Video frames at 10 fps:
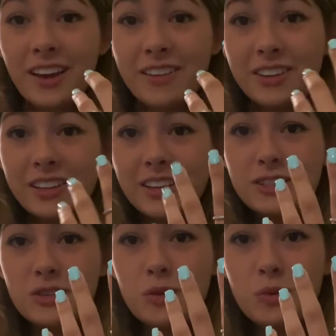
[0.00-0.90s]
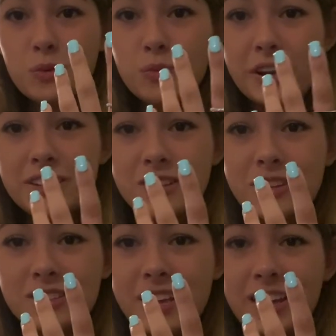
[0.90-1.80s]
Having like 2 rings on
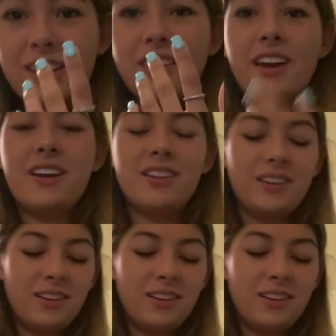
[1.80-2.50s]
this hand and that?